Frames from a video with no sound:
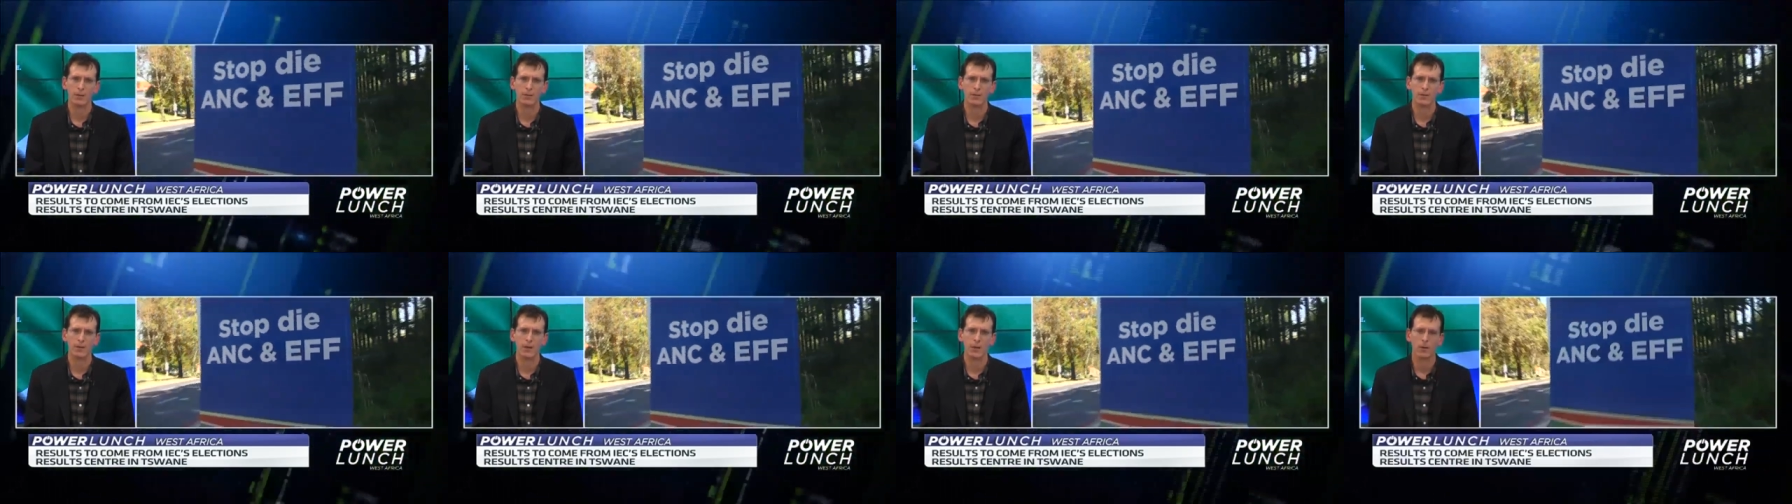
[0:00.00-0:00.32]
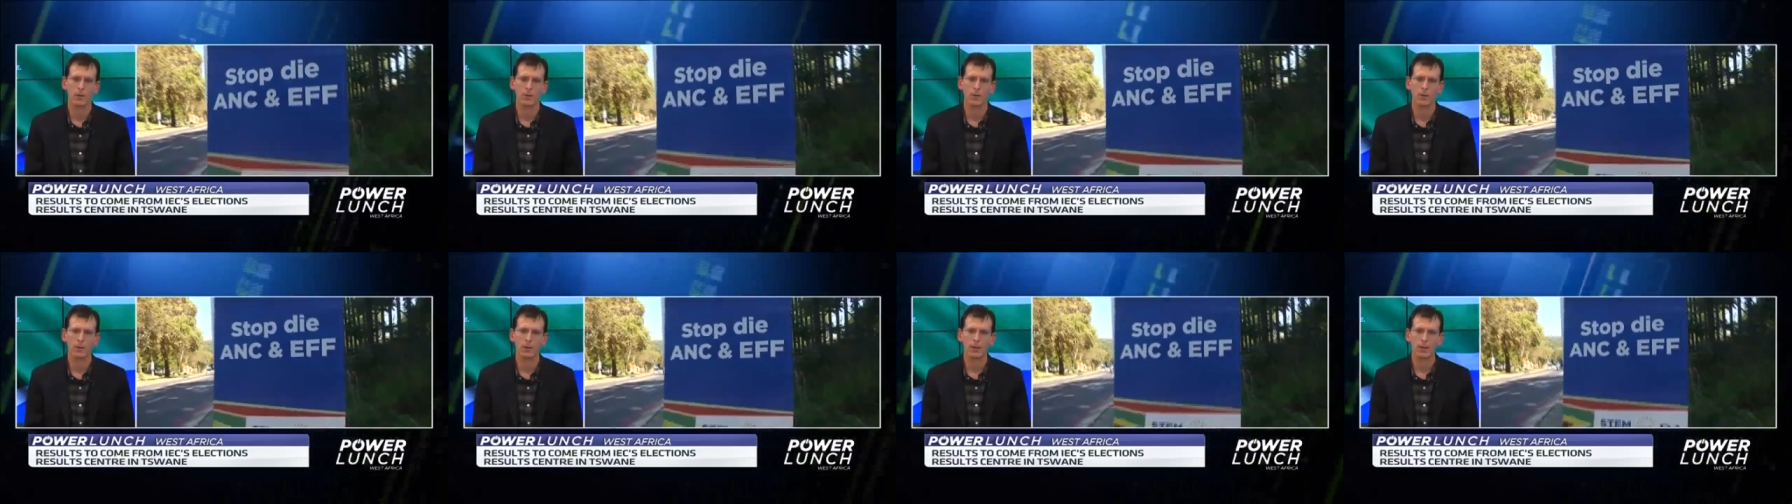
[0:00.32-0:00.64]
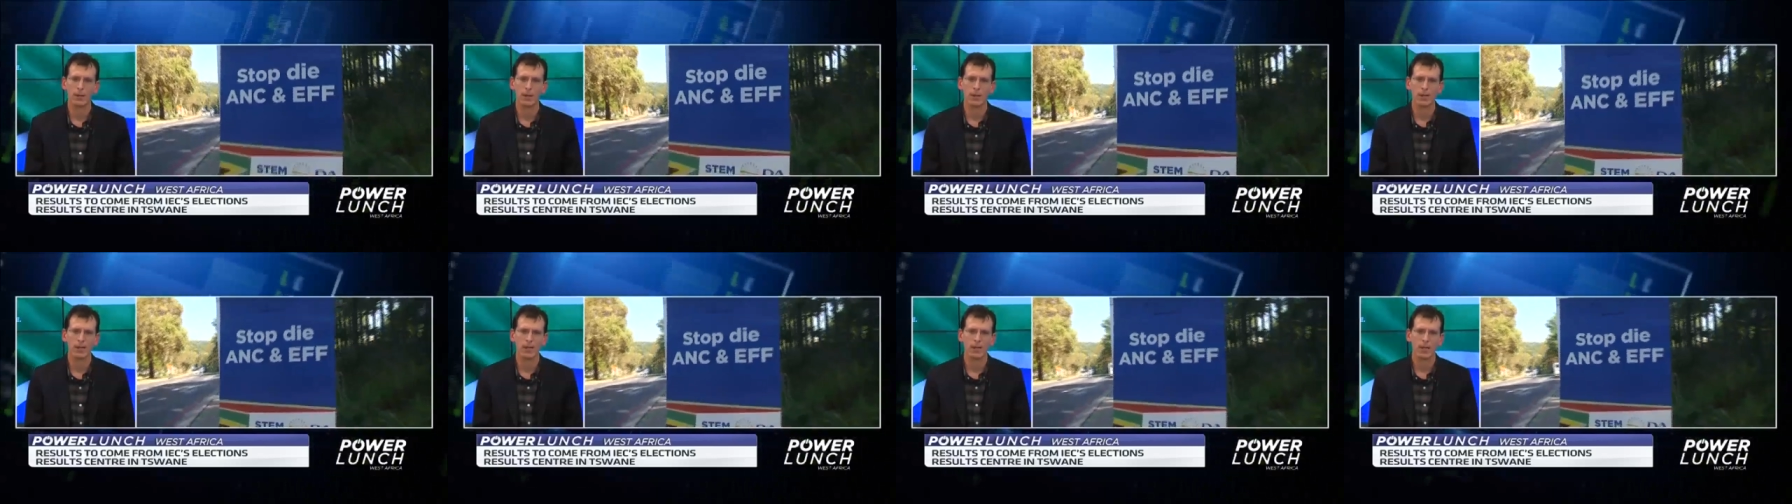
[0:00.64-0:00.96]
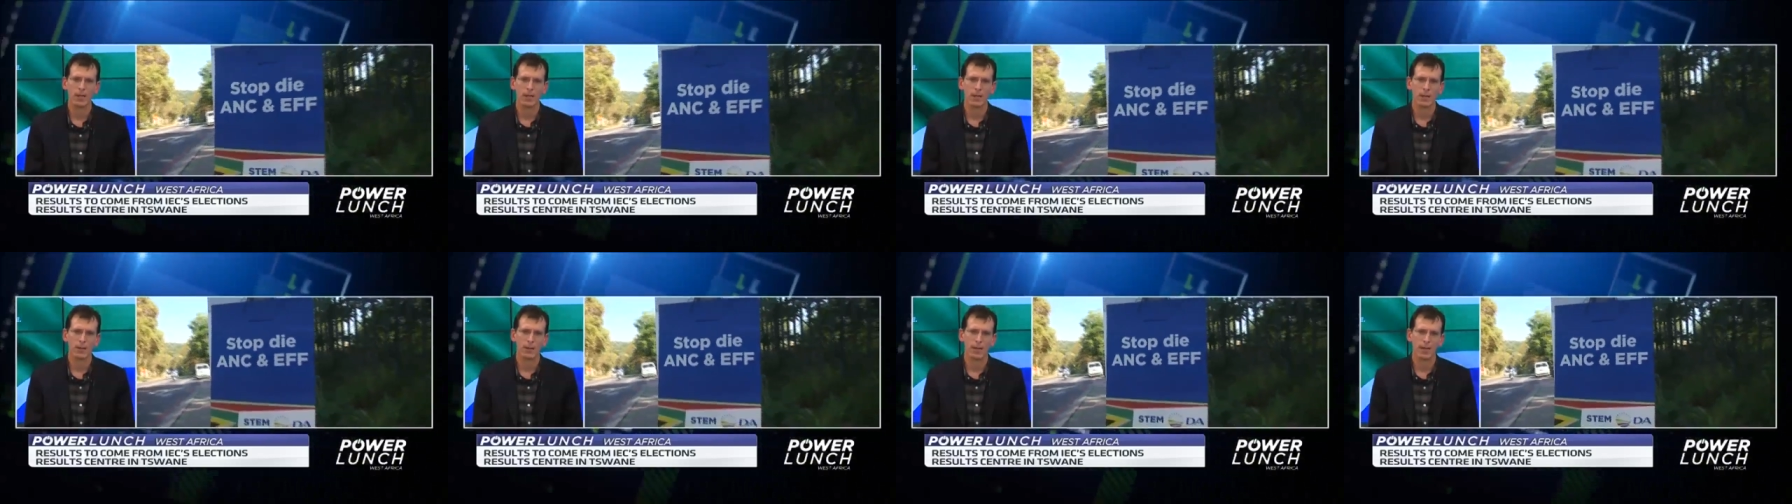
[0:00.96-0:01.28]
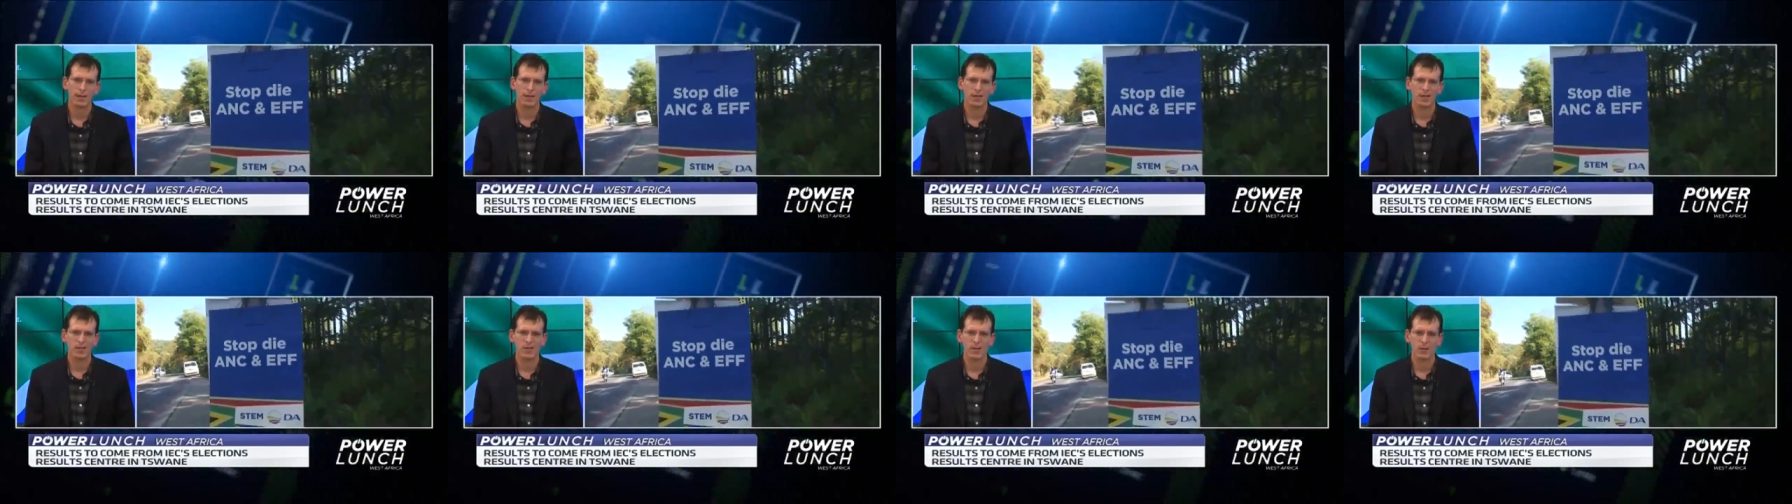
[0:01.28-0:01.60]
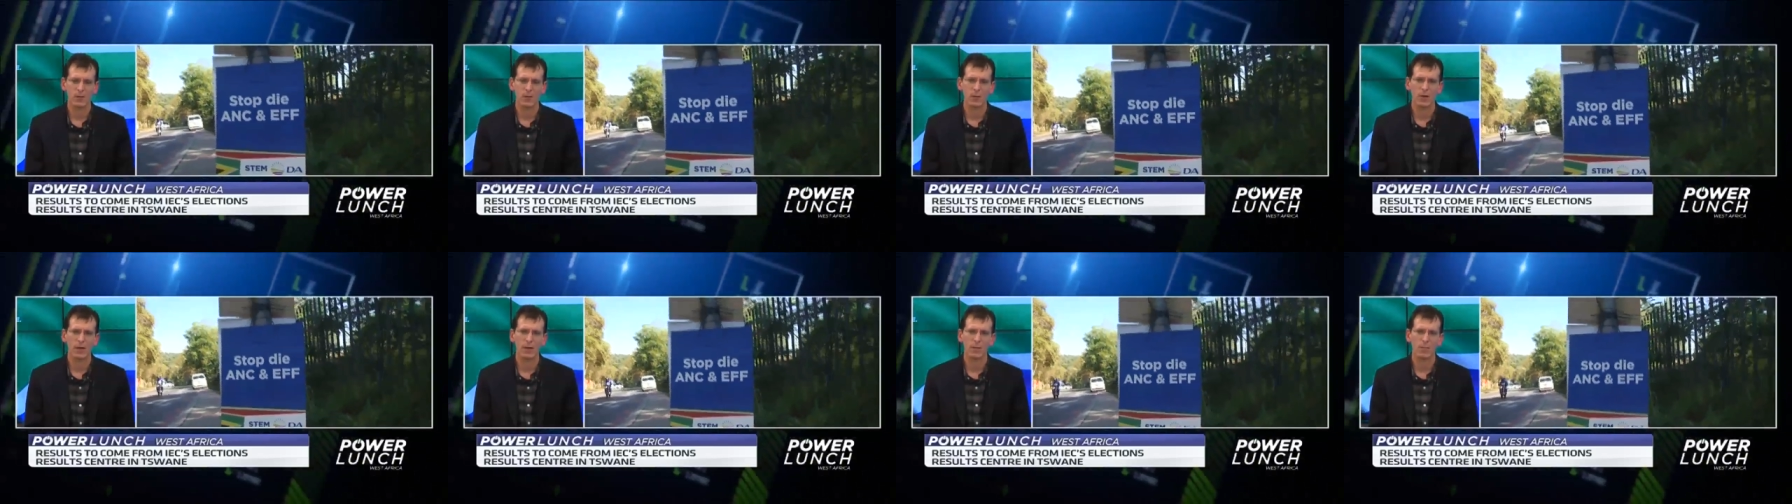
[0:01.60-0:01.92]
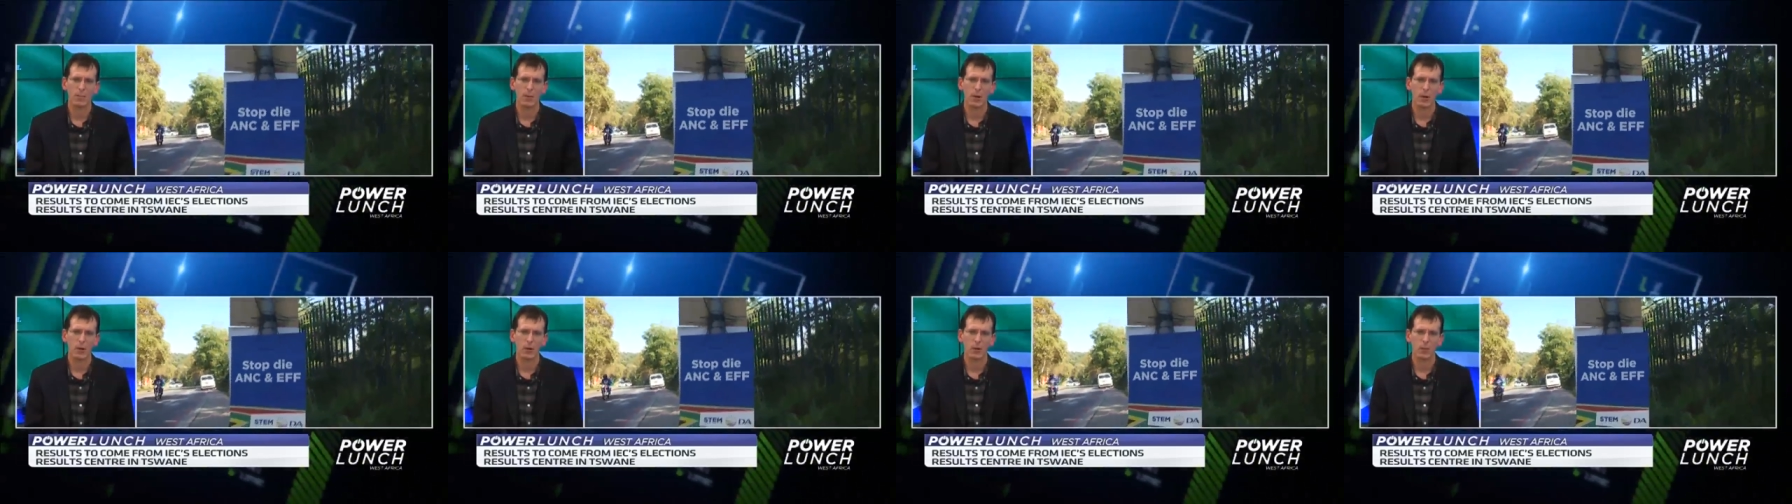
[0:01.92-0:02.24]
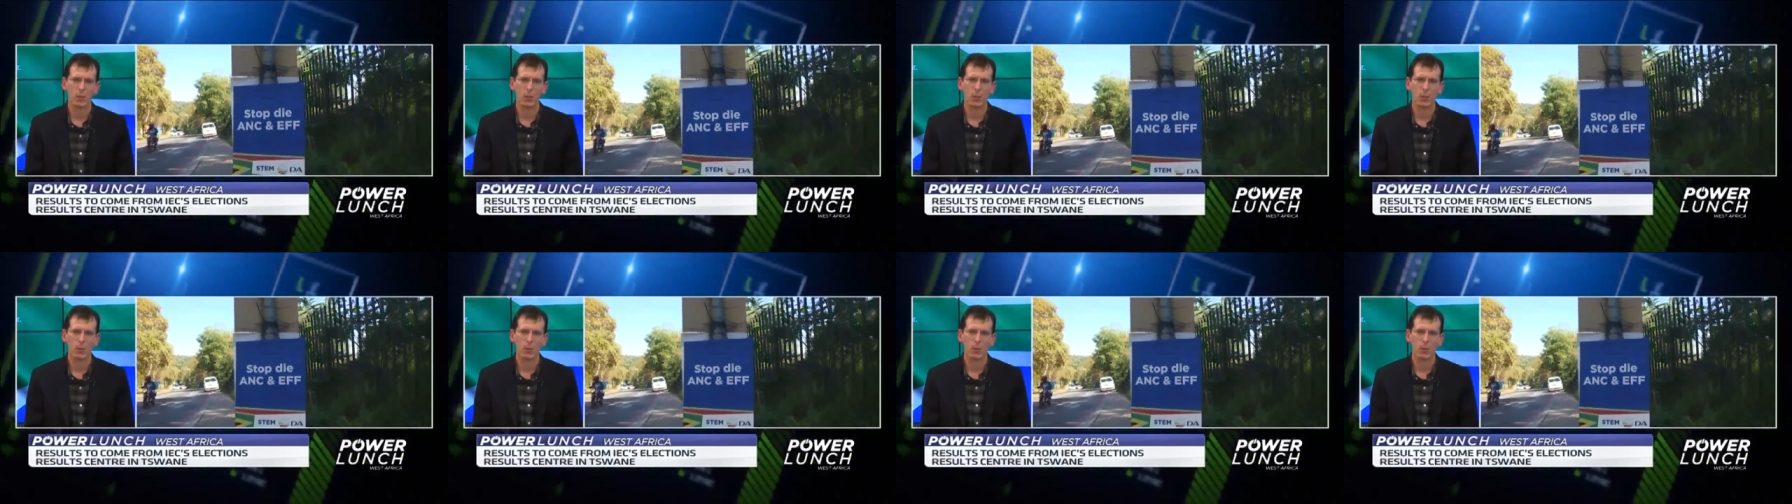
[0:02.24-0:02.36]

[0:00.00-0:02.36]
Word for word: So that doesn't really bode